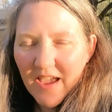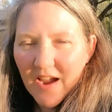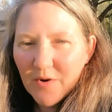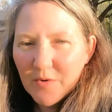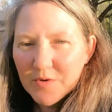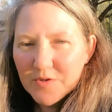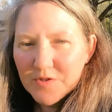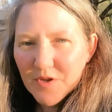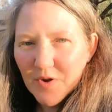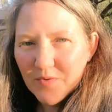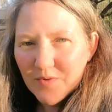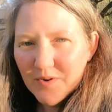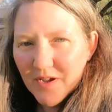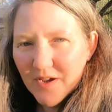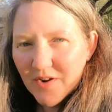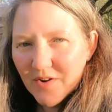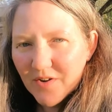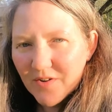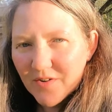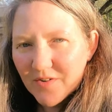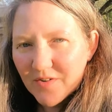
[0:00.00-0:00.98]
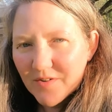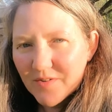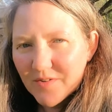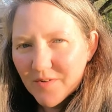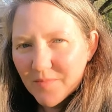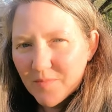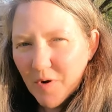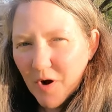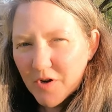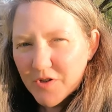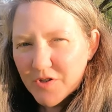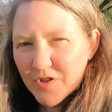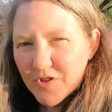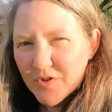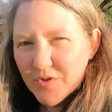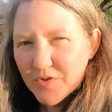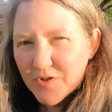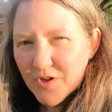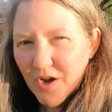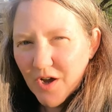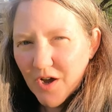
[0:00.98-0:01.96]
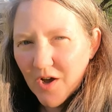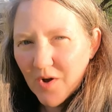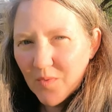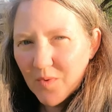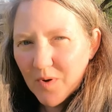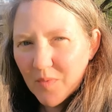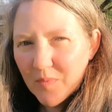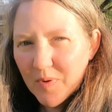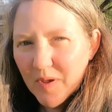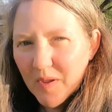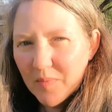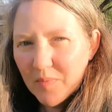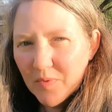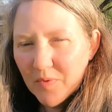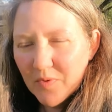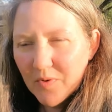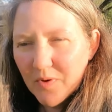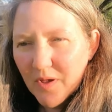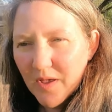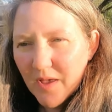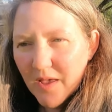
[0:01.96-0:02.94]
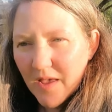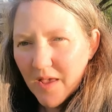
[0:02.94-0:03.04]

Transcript: Arizona or parts of Utah where people